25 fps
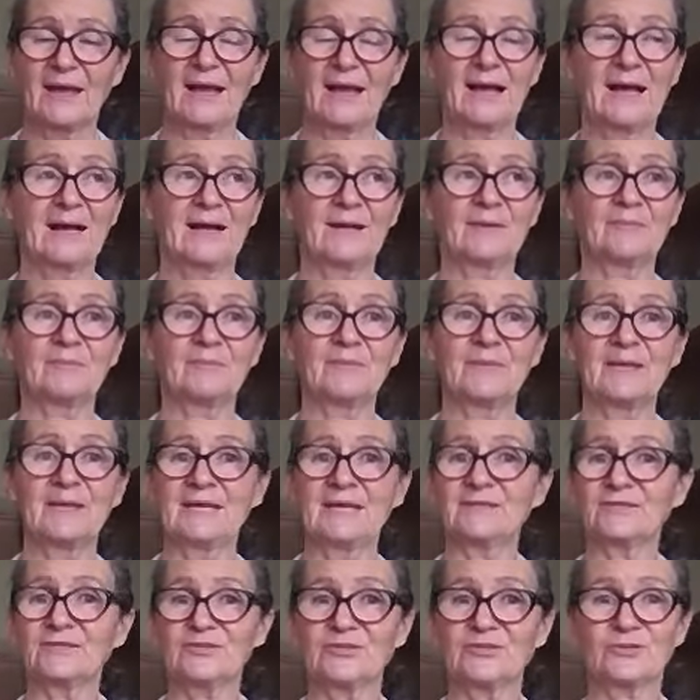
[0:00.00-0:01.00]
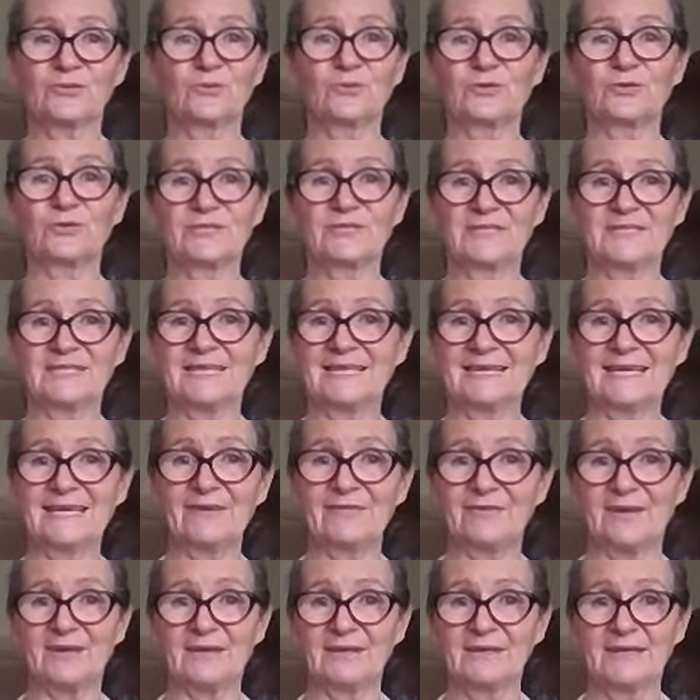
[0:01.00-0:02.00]
And it's the worst thing
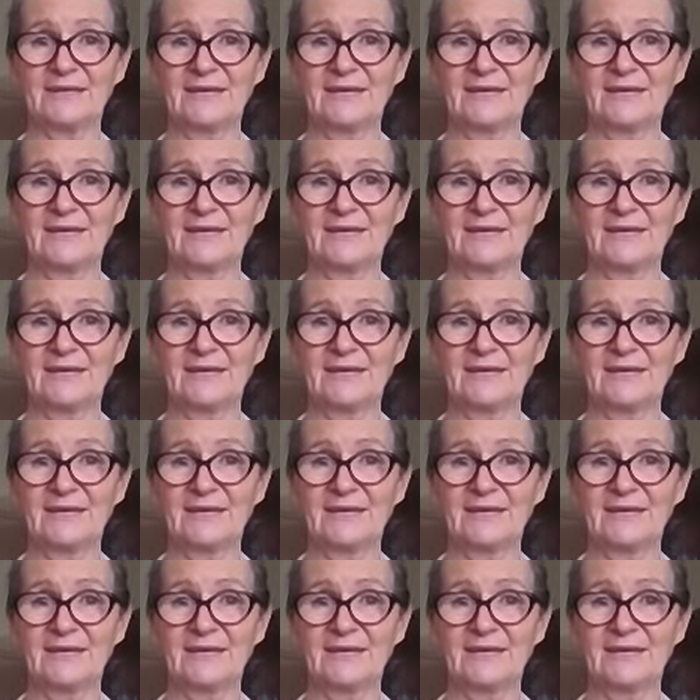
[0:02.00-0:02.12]
ever.